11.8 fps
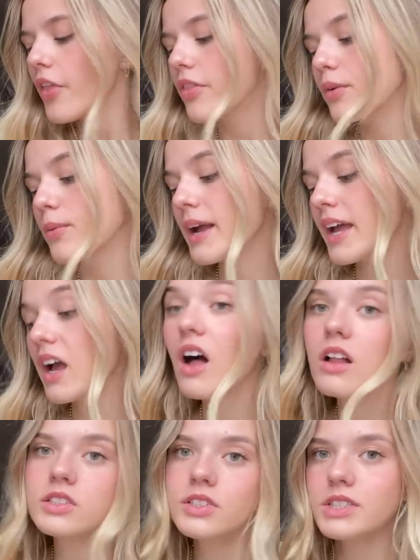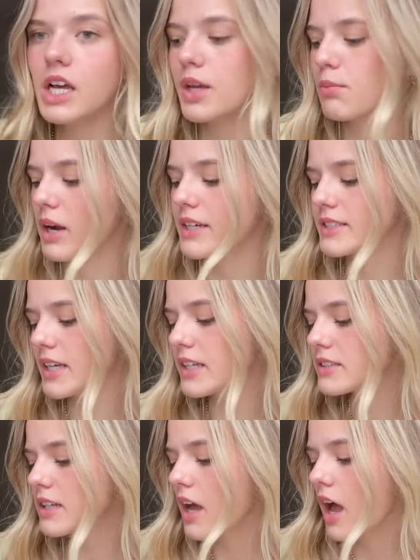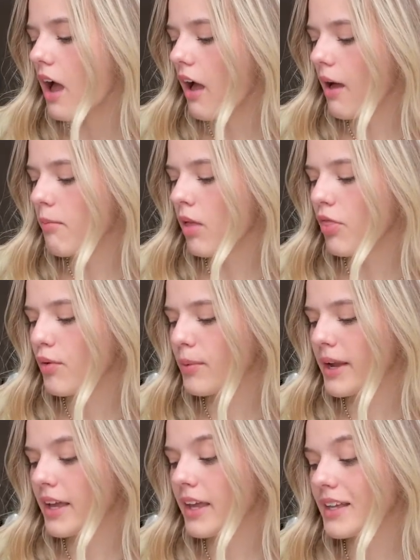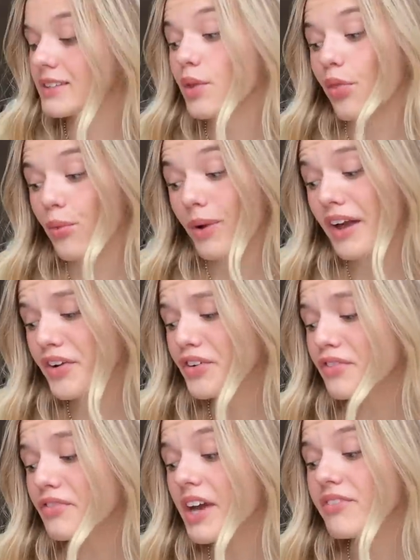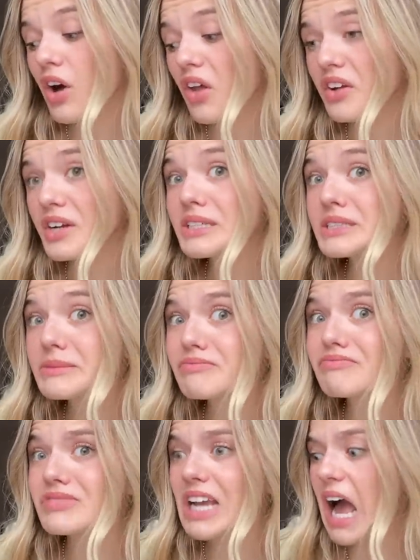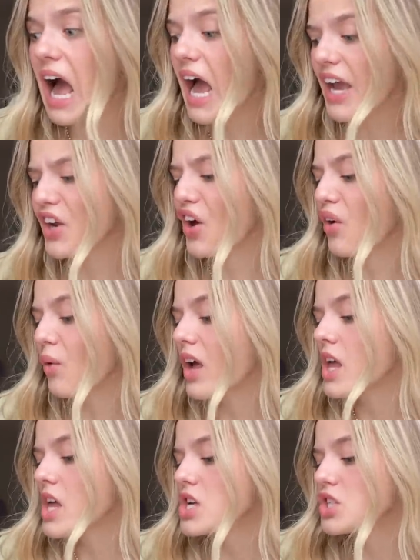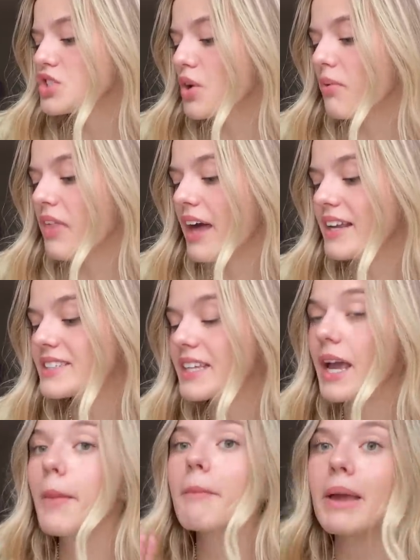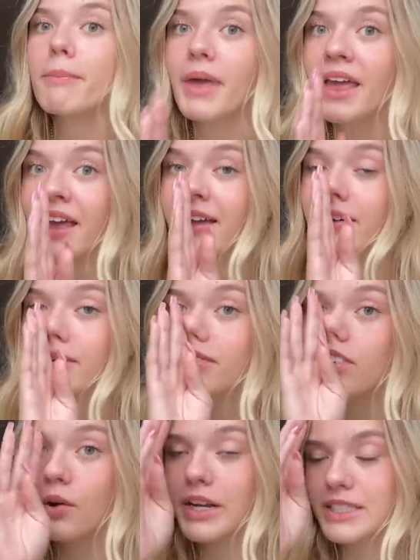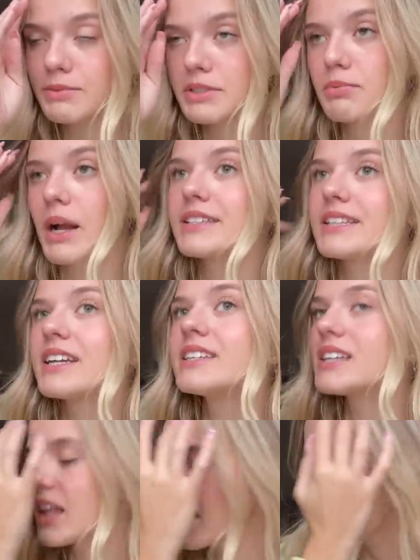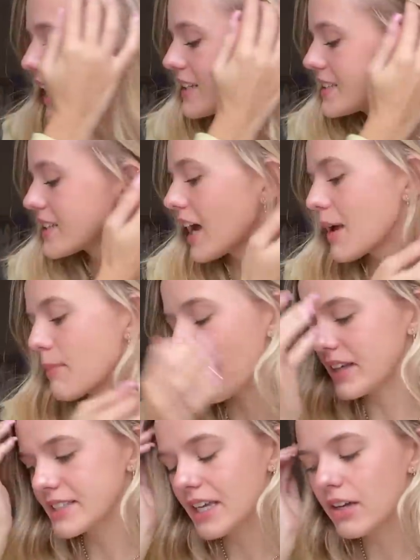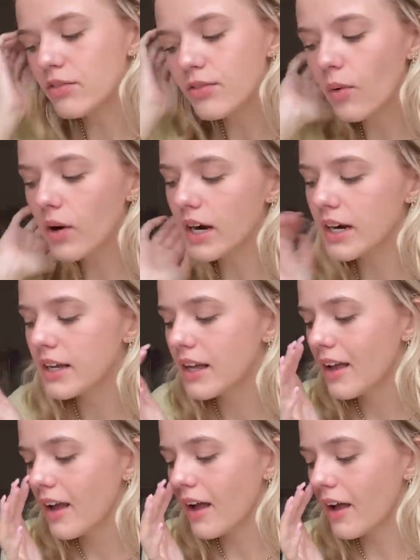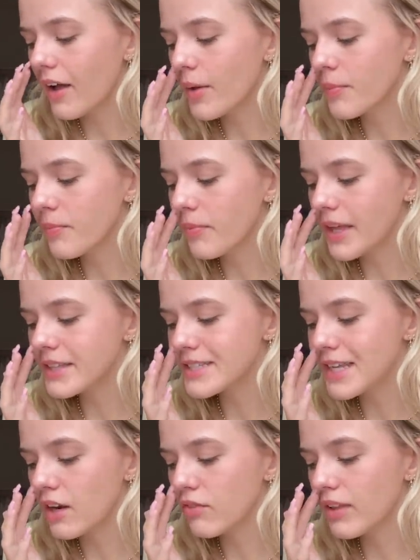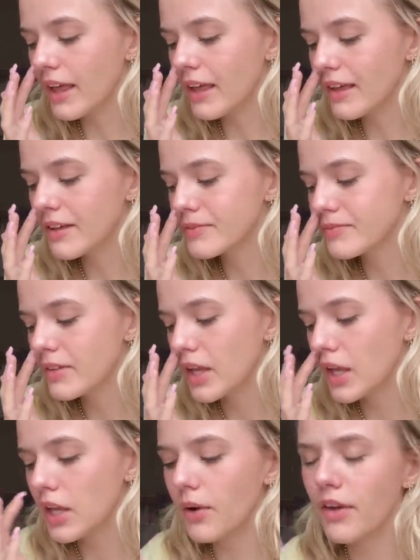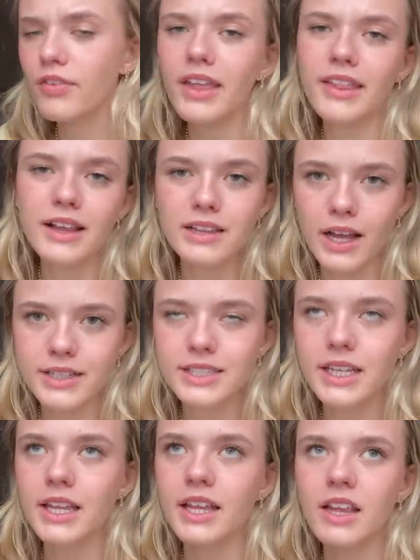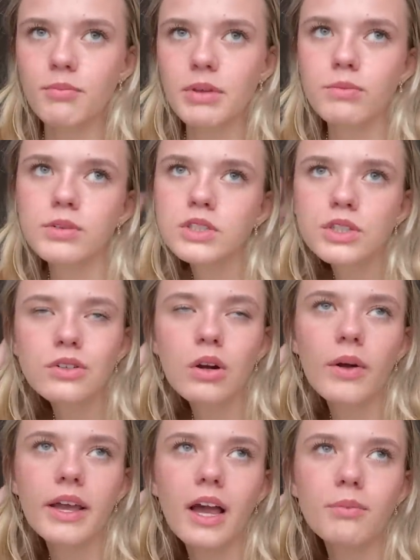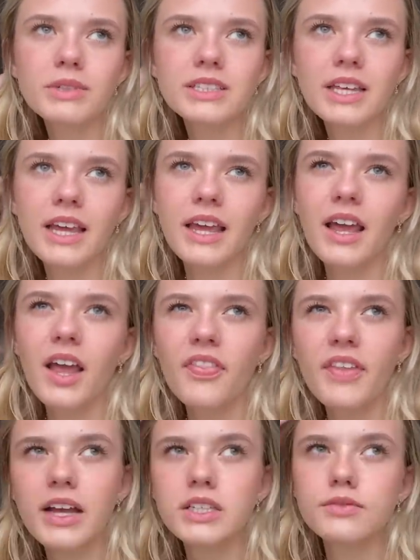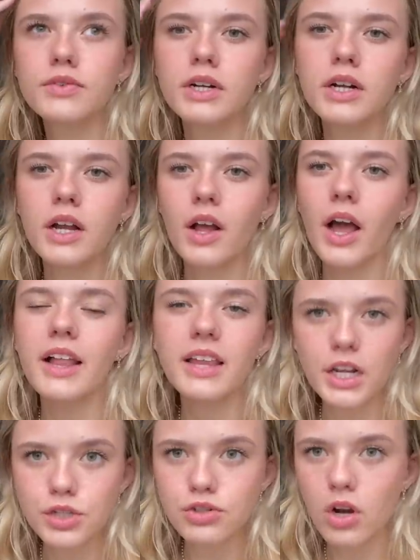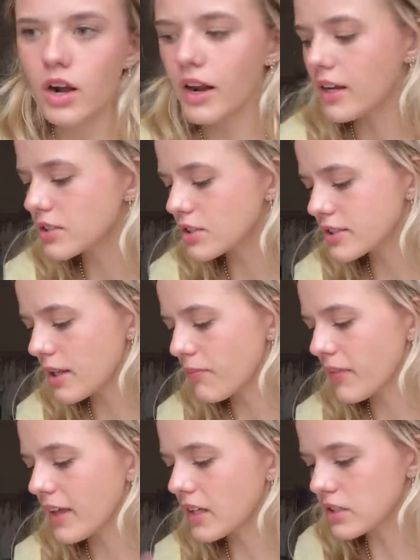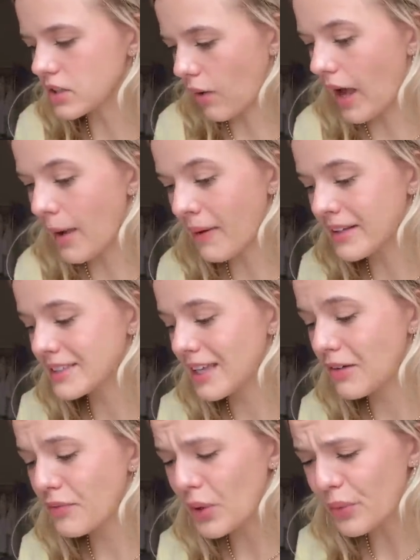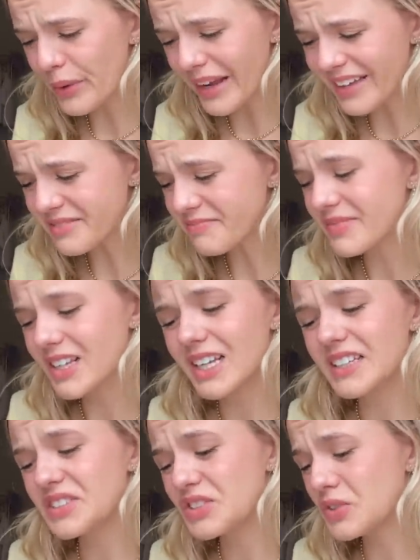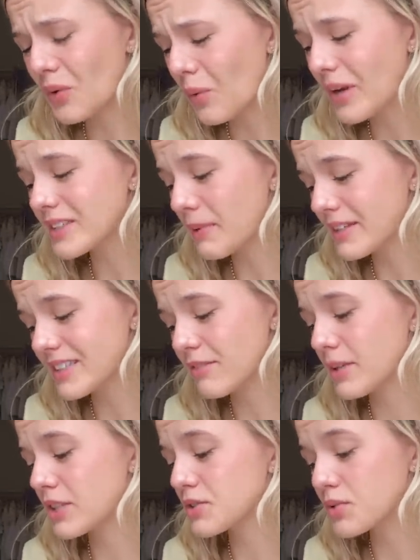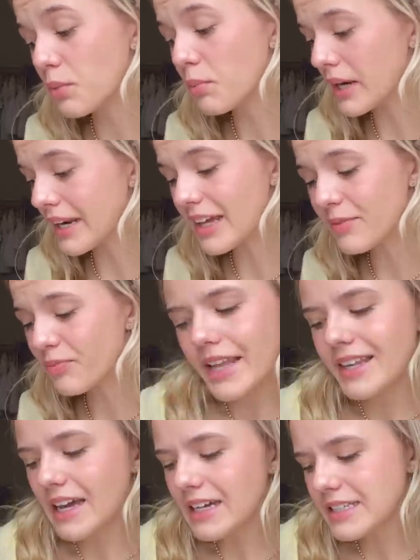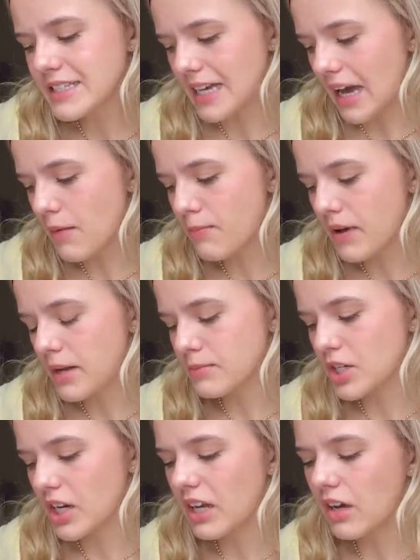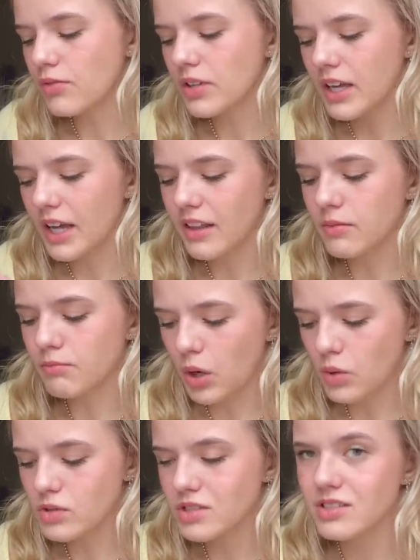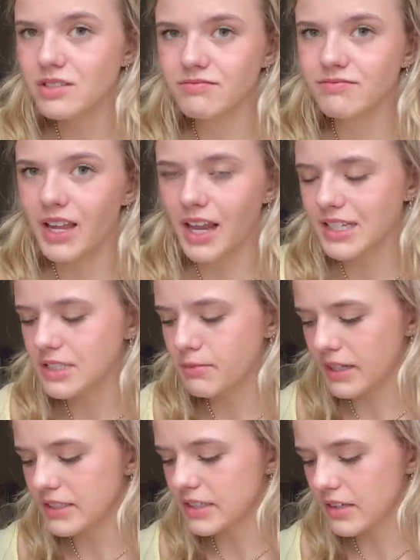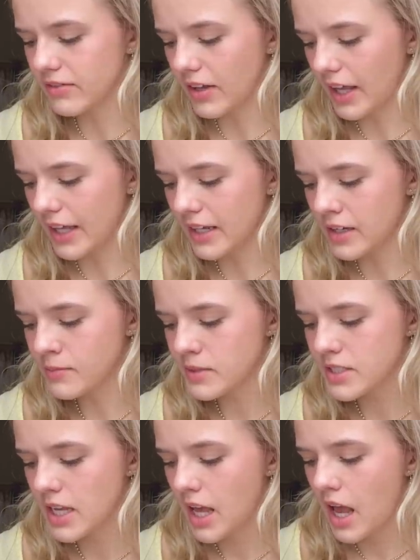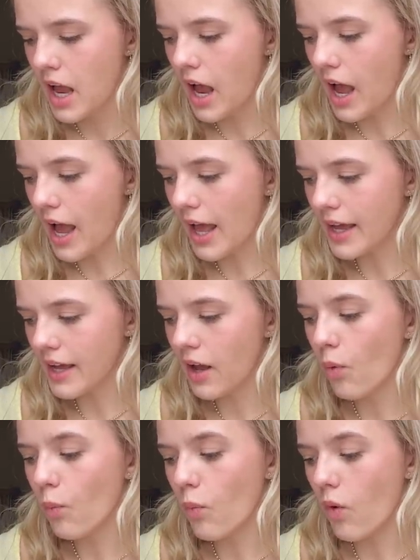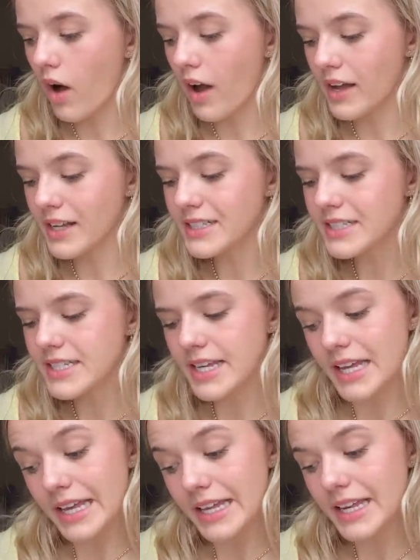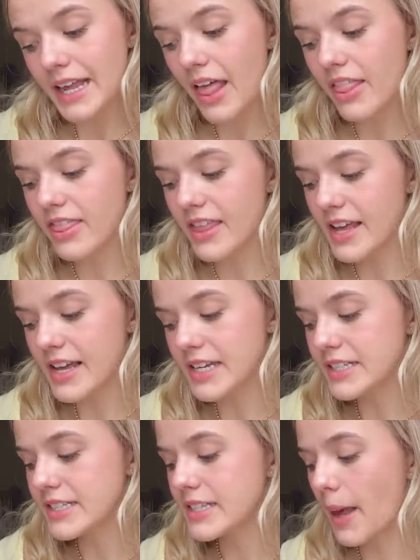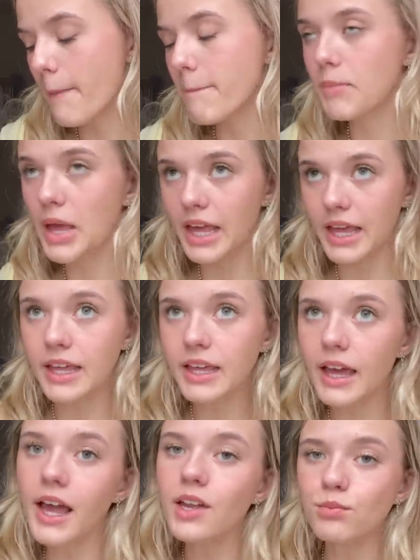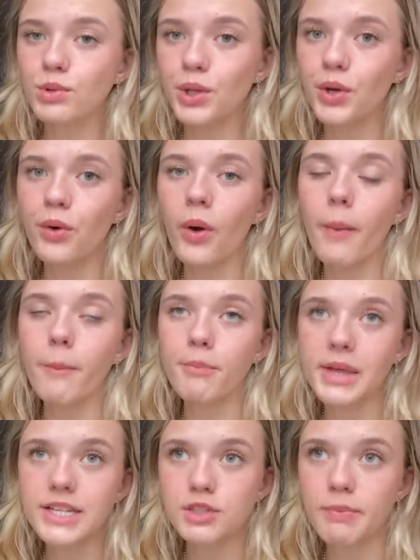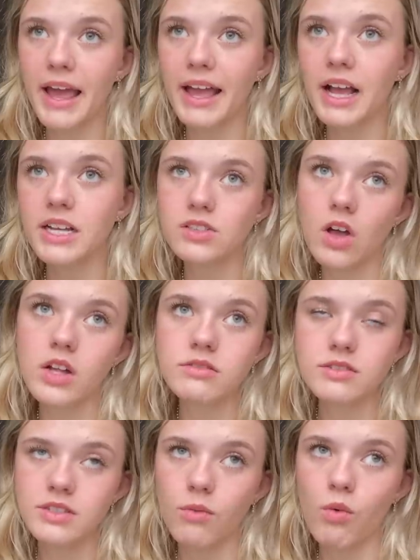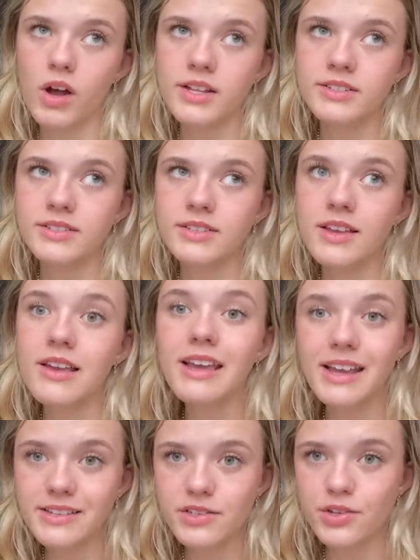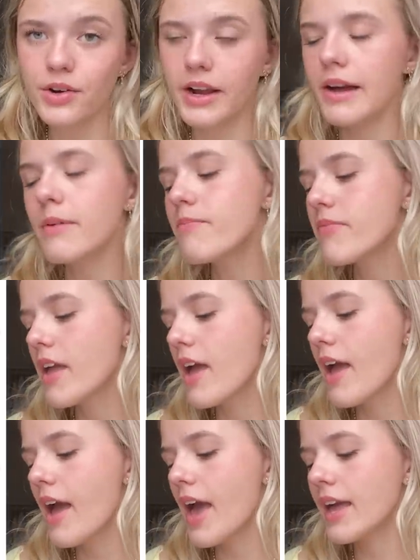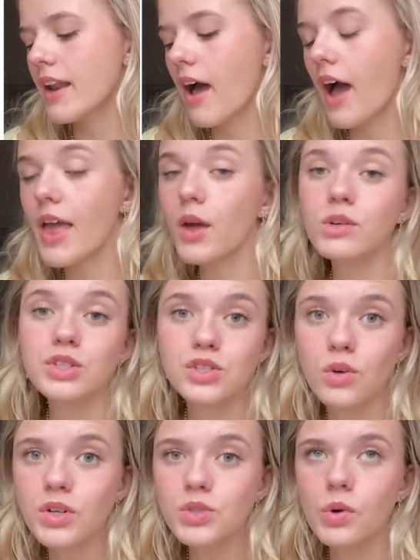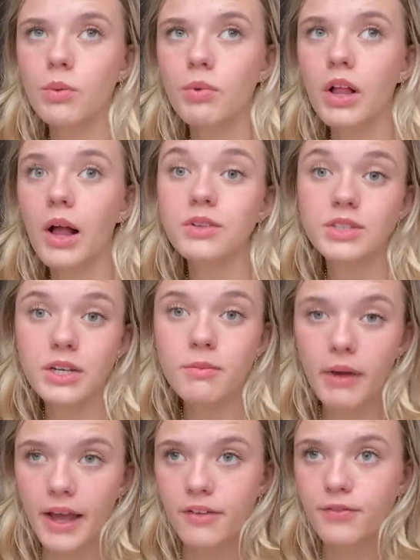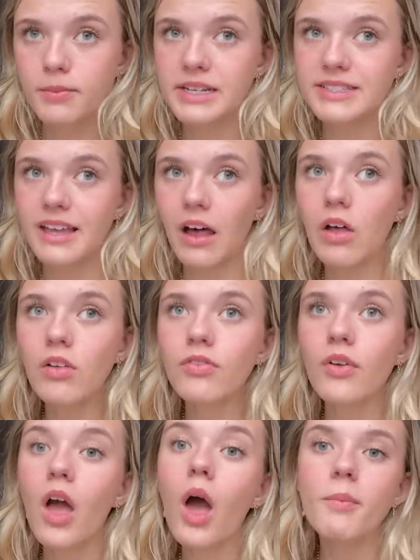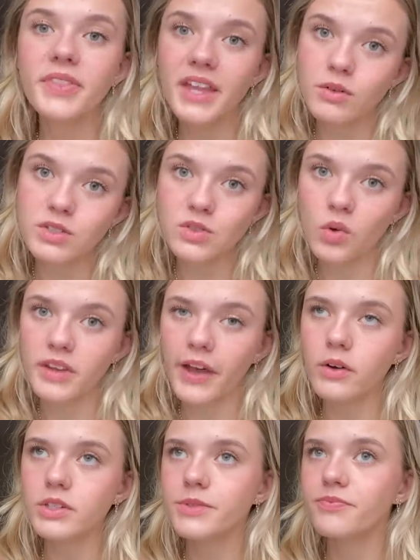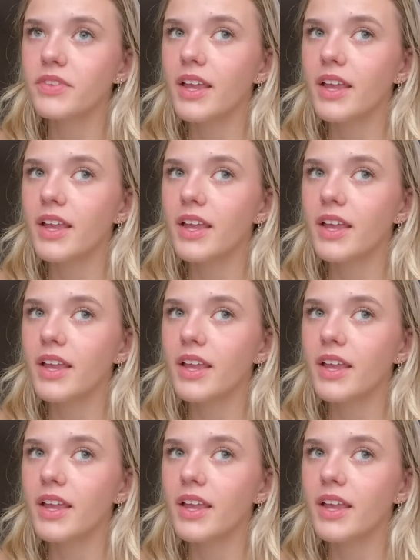the ring, I'll also tell you prices. Um, the ring is $305. I know. So that is like my big Christmas present that I'm asking for um, instead of like, you know, I feel like the classic thing that people do growing up is like they ask for electronics or something. So I'm asking for a ring. It's so expensive, but it's so pretty. And next up, I'm starting off with kind of the most expensive items. I wanted this pink and blue beach bag I saw on someone's Instagram and it was so adorable. I was gonna buy it for myself, but then it was sold out.